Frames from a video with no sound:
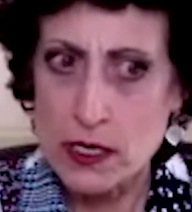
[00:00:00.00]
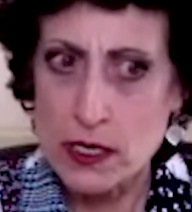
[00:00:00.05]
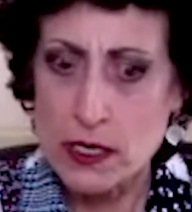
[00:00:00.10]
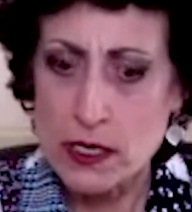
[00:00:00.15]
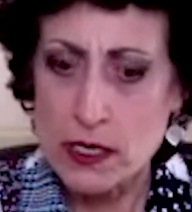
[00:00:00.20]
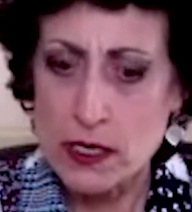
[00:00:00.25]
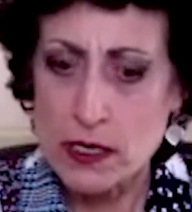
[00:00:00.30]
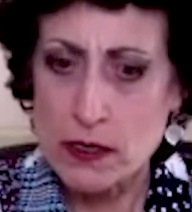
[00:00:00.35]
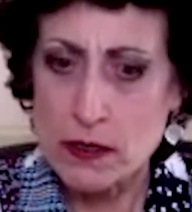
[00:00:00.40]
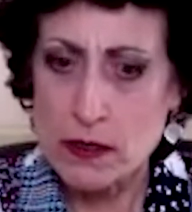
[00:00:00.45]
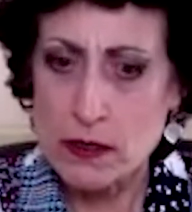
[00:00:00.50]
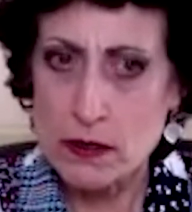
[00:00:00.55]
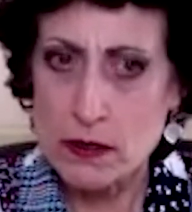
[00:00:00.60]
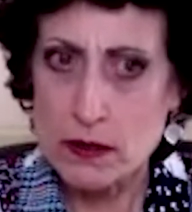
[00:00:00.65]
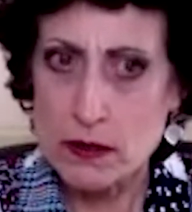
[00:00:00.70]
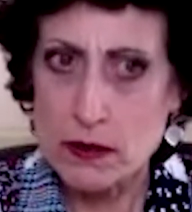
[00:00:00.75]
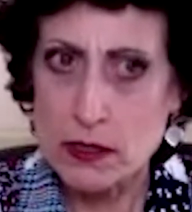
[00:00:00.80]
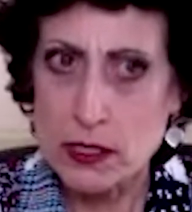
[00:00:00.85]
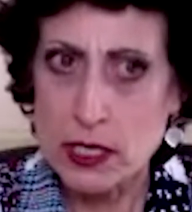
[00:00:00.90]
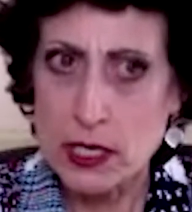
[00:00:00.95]

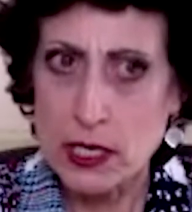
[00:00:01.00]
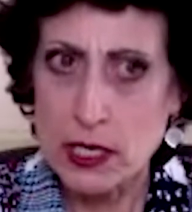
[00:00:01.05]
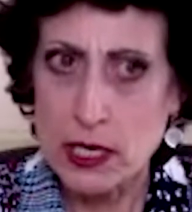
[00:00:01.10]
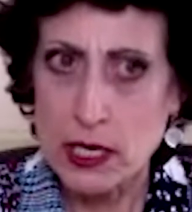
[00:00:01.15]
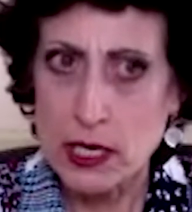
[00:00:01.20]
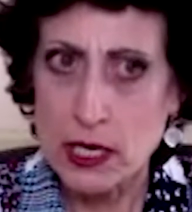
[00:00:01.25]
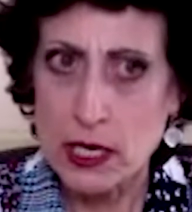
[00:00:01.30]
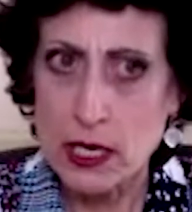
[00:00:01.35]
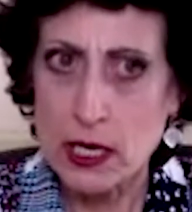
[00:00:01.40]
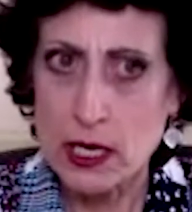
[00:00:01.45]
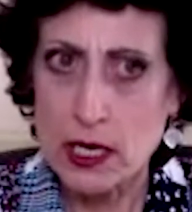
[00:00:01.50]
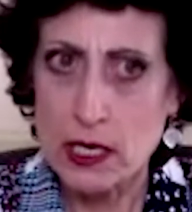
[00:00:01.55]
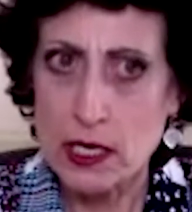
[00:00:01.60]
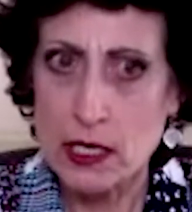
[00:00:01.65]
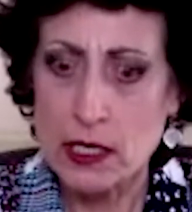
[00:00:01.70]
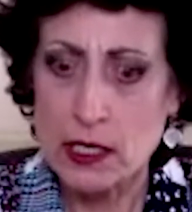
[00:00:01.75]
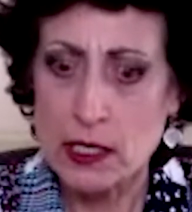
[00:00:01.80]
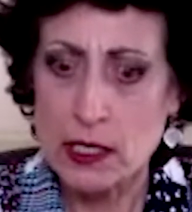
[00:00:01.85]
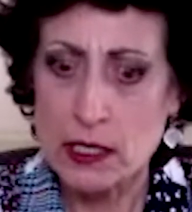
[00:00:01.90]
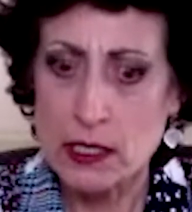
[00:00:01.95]

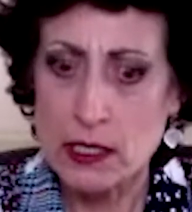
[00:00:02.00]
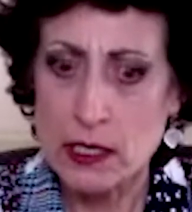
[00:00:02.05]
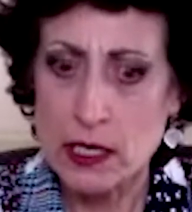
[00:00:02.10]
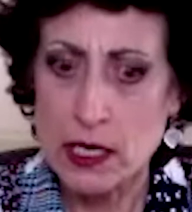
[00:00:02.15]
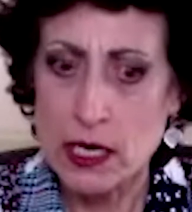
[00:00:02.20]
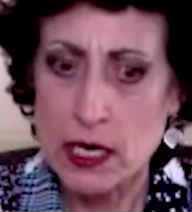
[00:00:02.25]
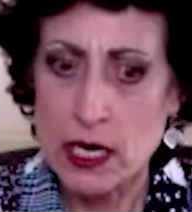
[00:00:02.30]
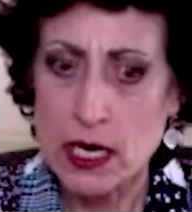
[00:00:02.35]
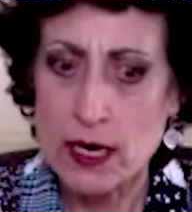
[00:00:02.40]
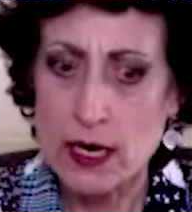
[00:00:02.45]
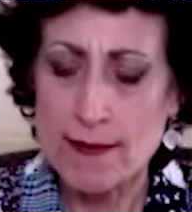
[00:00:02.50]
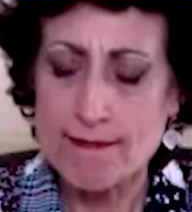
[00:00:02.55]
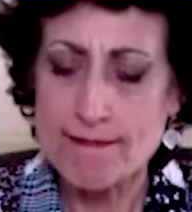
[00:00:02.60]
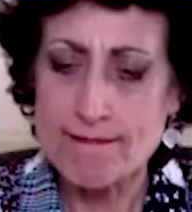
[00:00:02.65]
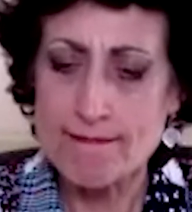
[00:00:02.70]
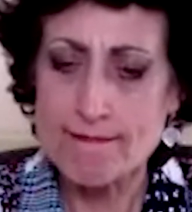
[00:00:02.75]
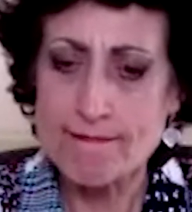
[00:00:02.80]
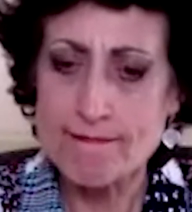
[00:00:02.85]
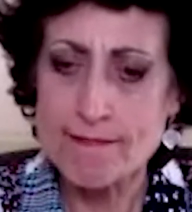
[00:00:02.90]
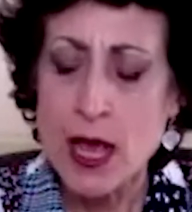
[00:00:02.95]
Okay.
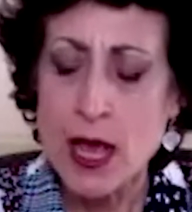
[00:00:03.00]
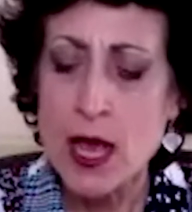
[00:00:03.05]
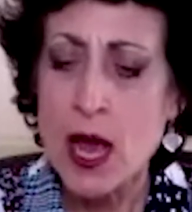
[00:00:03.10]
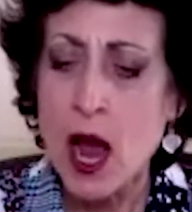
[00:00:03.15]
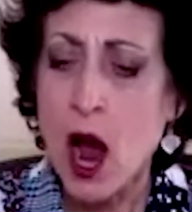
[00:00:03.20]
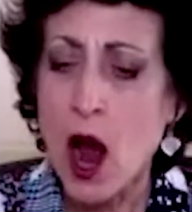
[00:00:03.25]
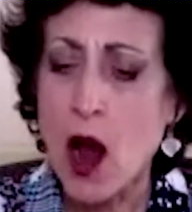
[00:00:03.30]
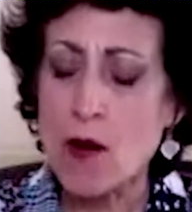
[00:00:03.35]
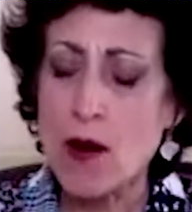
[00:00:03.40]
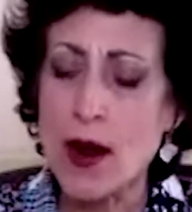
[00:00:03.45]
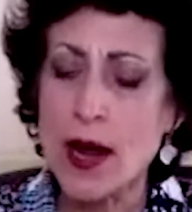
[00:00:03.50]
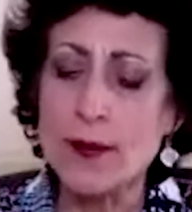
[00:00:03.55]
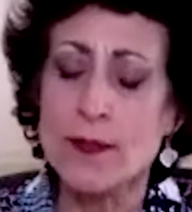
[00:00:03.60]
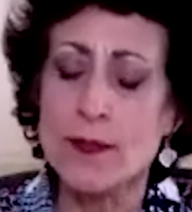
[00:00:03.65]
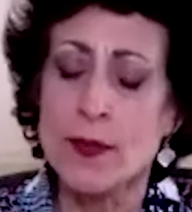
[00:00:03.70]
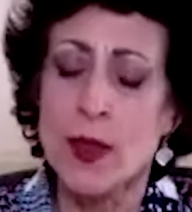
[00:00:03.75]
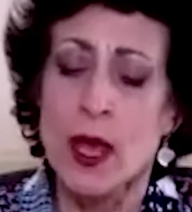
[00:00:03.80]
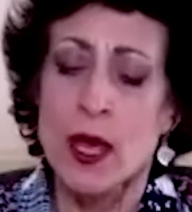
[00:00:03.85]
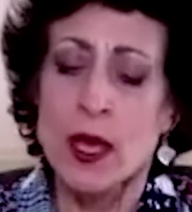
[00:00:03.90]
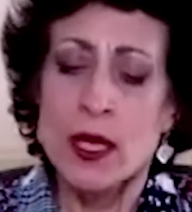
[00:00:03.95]
All right.
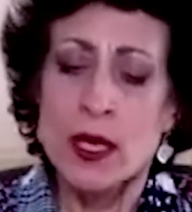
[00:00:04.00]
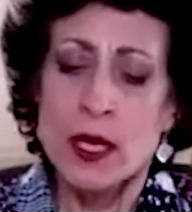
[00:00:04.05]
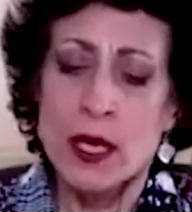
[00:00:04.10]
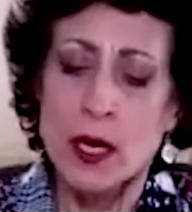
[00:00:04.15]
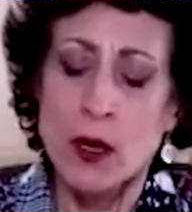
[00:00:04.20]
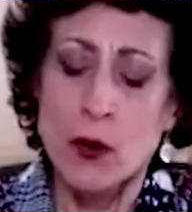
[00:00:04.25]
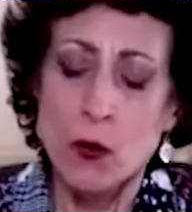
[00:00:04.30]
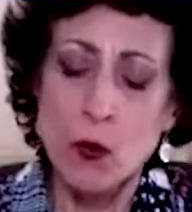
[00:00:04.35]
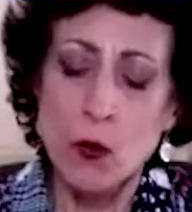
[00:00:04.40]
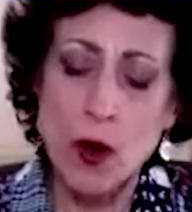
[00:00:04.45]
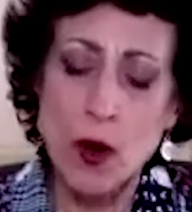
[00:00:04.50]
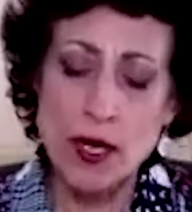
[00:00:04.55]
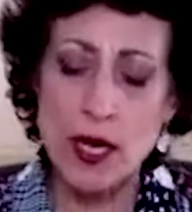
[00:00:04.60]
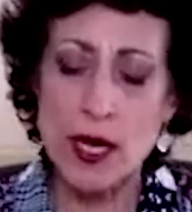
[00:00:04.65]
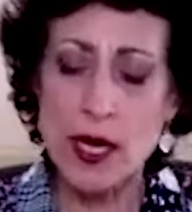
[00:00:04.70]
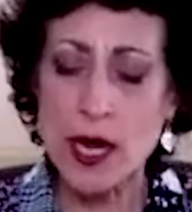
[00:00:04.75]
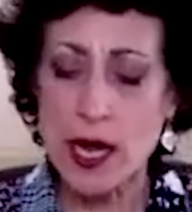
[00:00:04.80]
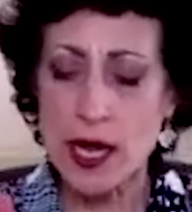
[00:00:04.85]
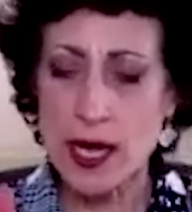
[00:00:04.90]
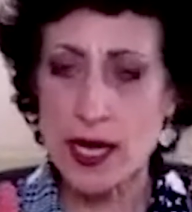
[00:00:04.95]
What
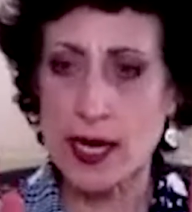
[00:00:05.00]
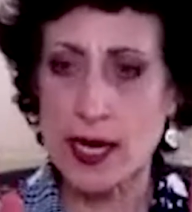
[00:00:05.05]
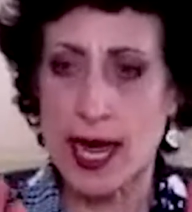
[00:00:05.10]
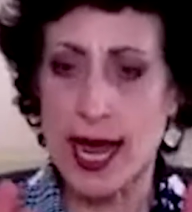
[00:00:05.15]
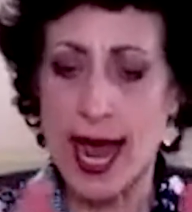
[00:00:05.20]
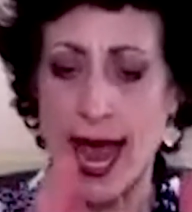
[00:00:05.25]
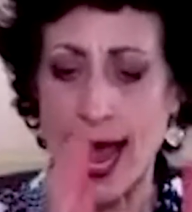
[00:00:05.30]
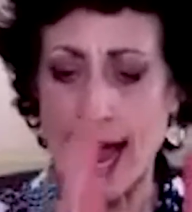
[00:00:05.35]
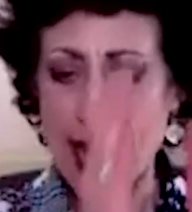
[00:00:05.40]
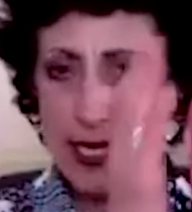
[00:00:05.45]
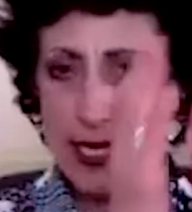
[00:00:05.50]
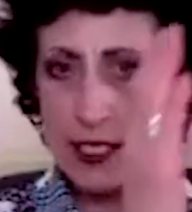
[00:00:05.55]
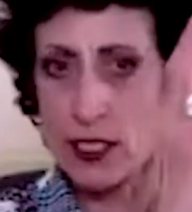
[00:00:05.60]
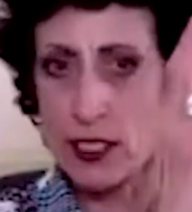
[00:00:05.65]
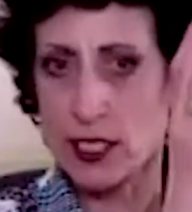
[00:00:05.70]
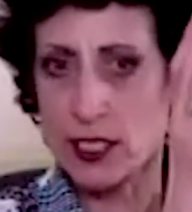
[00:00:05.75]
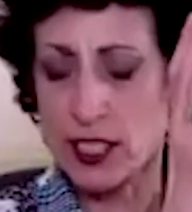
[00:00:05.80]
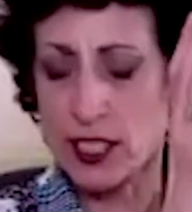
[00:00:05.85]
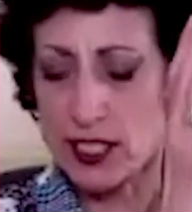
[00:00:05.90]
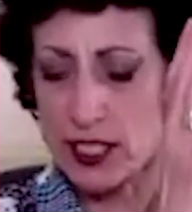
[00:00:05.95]
it has
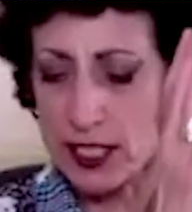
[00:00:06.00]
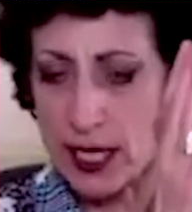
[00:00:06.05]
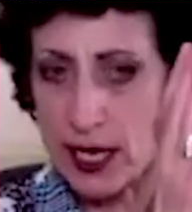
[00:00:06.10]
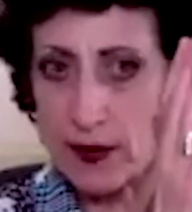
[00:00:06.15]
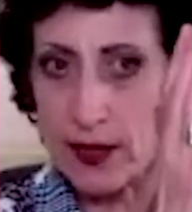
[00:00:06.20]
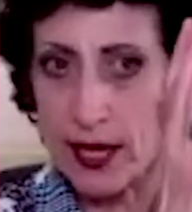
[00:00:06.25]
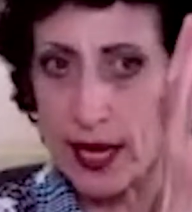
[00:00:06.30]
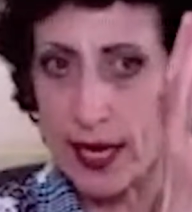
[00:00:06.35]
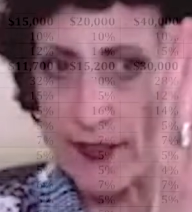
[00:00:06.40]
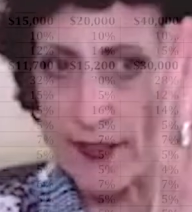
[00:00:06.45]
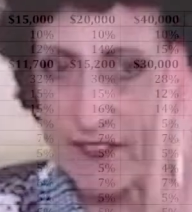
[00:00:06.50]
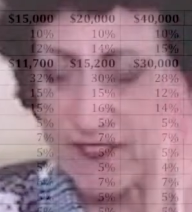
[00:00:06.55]
is it's got like